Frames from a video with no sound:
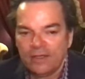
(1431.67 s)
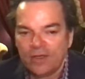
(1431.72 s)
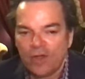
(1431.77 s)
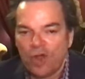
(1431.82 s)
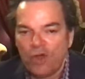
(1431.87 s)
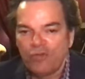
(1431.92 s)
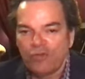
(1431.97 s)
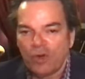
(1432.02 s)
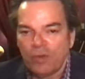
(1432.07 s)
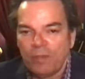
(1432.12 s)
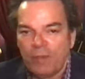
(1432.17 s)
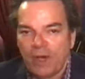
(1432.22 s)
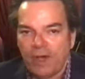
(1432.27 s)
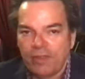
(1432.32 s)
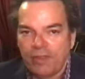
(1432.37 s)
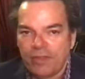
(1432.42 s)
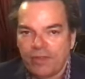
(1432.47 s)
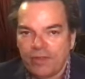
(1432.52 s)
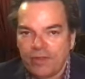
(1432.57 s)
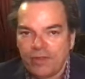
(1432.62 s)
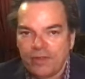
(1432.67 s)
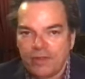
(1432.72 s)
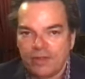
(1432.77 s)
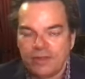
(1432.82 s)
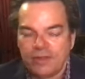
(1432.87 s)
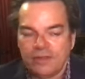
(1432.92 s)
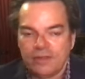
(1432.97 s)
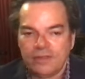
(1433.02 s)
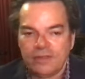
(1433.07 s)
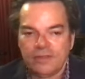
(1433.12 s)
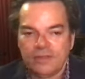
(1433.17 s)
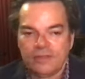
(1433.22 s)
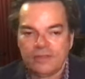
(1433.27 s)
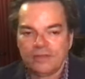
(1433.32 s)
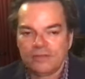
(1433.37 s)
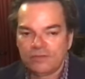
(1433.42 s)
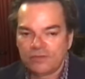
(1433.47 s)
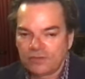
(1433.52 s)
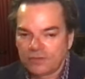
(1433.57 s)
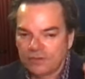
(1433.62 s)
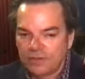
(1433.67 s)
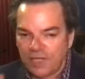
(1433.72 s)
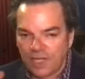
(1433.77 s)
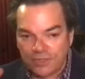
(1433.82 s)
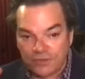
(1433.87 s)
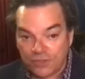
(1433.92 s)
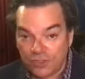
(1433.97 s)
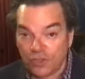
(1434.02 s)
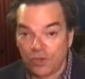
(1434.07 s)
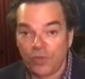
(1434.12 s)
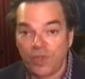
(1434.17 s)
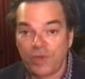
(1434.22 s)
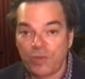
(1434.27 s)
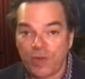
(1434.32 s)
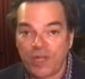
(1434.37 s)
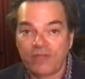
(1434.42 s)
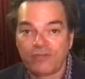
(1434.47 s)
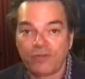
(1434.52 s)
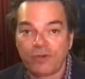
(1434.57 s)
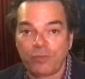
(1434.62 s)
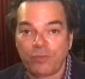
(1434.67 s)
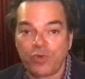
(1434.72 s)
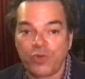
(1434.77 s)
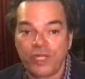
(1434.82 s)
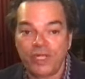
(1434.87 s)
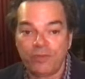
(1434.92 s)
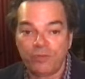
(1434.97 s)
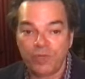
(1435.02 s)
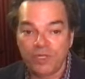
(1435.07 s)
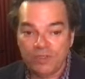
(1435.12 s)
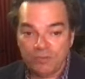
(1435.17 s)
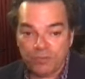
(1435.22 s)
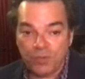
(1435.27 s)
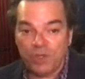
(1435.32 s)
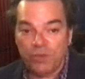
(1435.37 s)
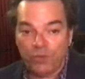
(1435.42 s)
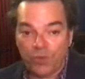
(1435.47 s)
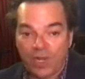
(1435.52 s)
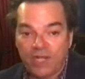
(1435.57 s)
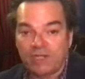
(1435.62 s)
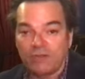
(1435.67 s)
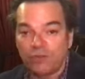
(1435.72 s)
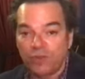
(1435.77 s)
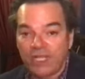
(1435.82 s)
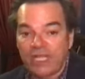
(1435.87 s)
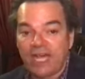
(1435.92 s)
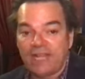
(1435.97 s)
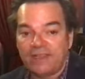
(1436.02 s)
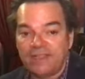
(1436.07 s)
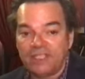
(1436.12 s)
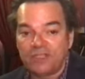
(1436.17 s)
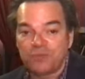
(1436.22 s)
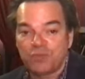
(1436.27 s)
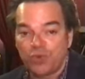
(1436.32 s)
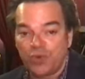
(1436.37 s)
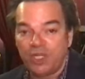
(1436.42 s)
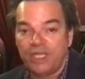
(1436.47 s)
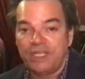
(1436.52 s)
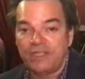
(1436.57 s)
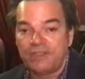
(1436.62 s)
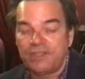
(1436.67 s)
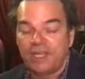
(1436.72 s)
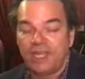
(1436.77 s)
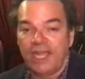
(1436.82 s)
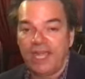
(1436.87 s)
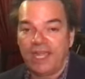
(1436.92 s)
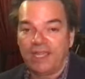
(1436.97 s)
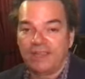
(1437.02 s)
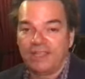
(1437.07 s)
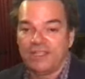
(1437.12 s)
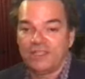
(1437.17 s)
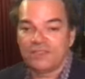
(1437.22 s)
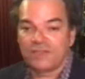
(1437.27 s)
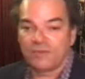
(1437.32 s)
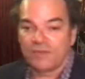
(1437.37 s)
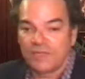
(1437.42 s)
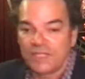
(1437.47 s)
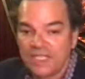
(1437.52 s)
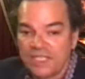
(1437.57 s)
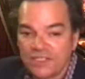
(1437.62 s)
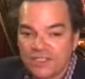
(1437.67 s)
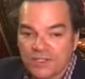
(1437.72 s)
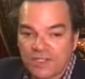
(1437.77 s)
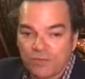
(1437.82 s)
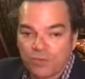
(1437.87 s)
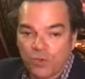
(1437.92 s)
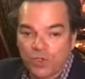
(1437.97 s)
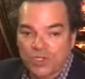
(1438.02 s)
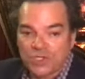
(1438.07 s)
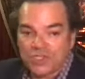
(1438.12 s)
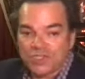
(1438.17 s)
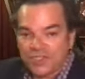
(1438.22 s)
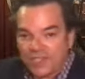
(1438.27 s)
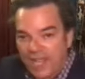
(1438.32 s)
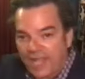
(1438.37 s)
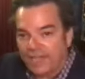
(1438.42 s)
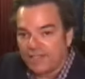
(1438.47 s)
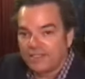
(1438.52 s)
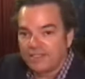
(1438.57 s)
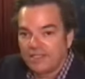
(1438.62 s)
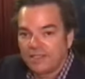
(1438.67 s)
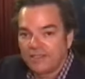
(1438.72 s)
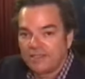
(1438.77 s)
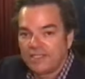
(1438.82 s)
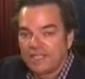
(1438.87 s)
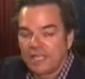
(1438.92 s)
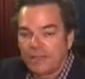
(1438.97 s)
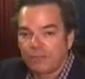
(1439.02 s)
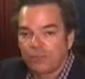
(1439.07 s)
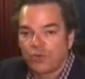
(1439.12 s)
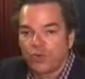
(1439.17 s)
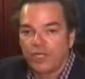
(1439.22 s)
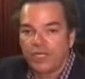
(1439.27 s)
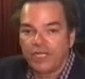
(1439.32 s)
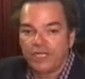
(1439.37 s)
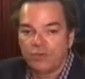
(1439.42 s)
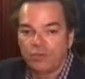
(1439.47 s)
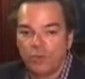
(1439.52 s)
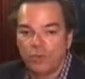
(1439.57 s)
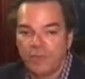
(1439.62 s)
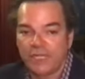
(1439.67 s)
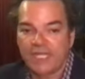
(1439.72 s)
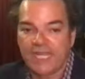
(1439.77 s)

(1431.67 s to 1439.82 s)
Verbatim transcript: over a month until we went for print. We, we went we got these printed today. These these were sent to get printed. We'll be